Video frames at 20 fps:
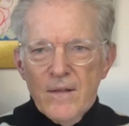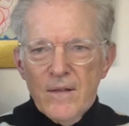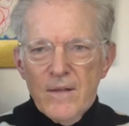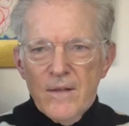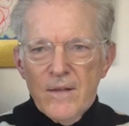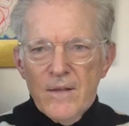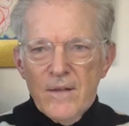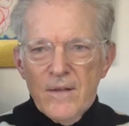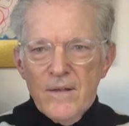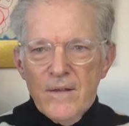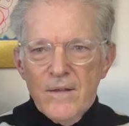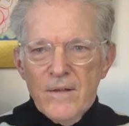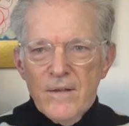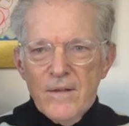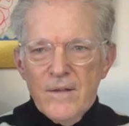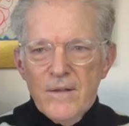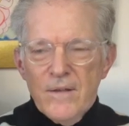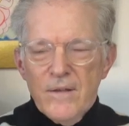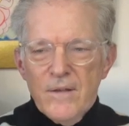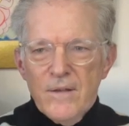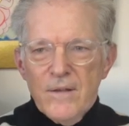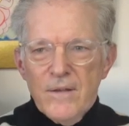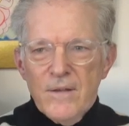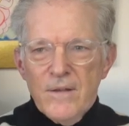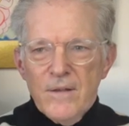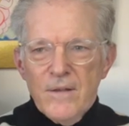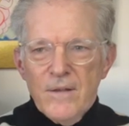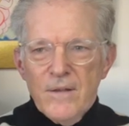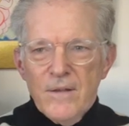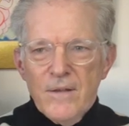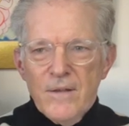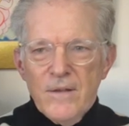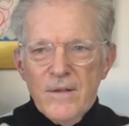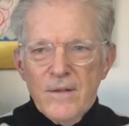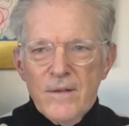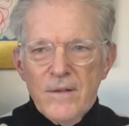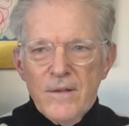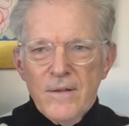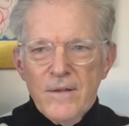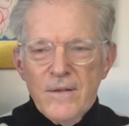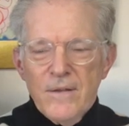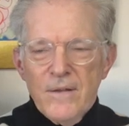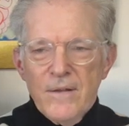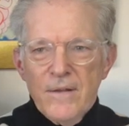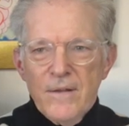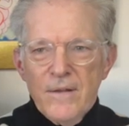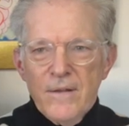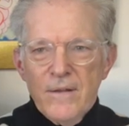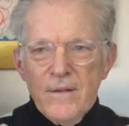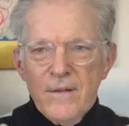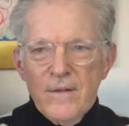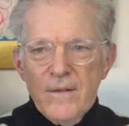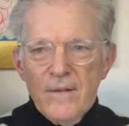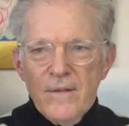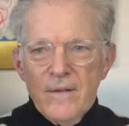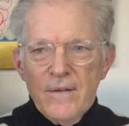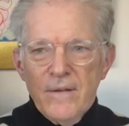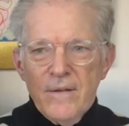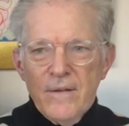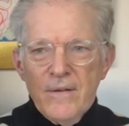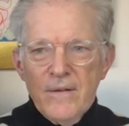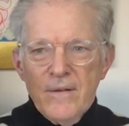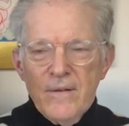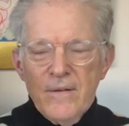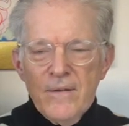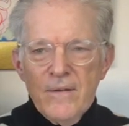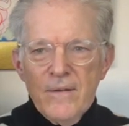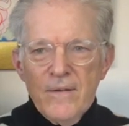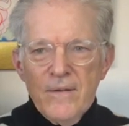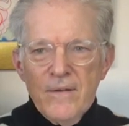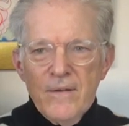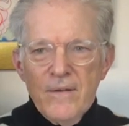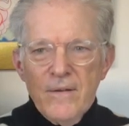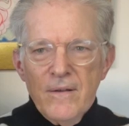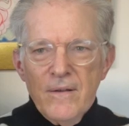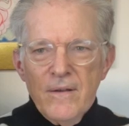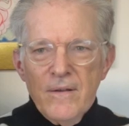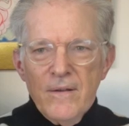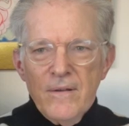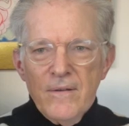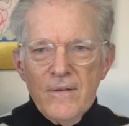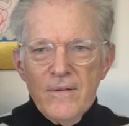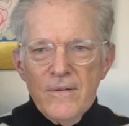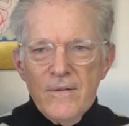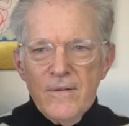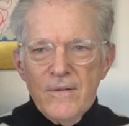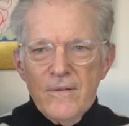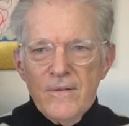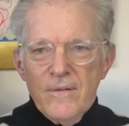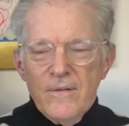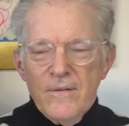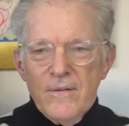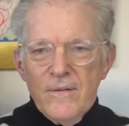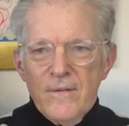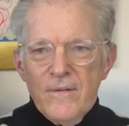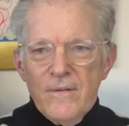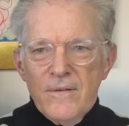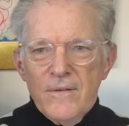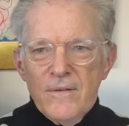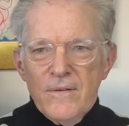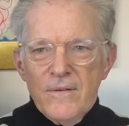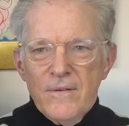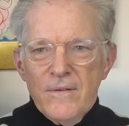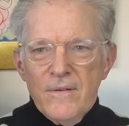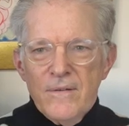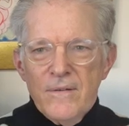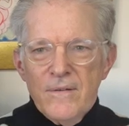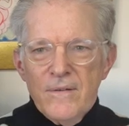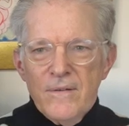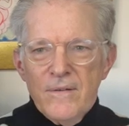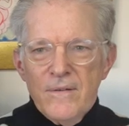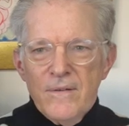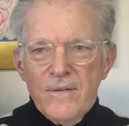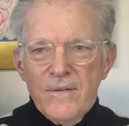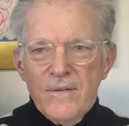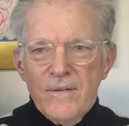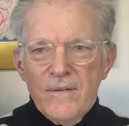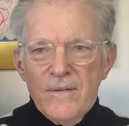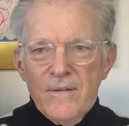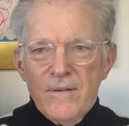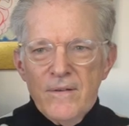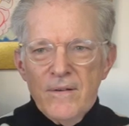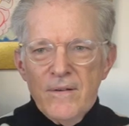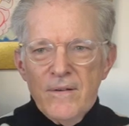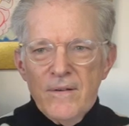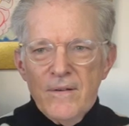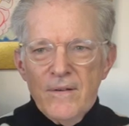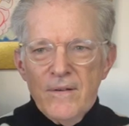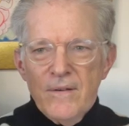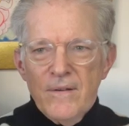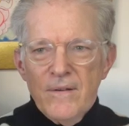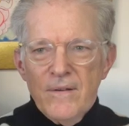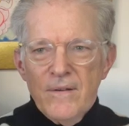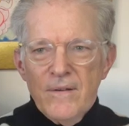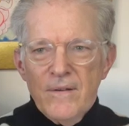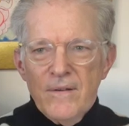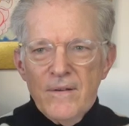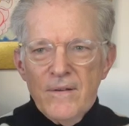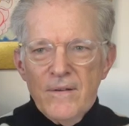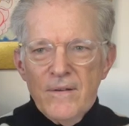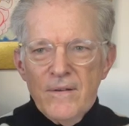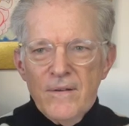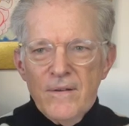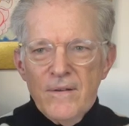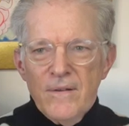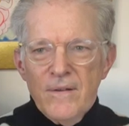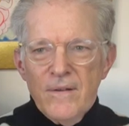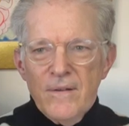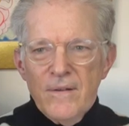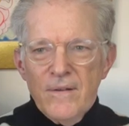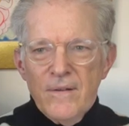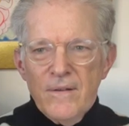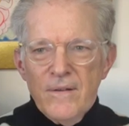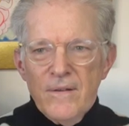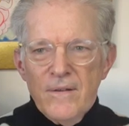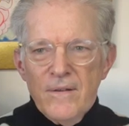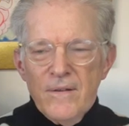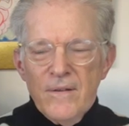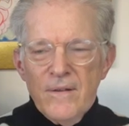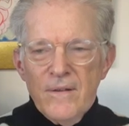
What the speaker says: No words are spoken by the person on screen.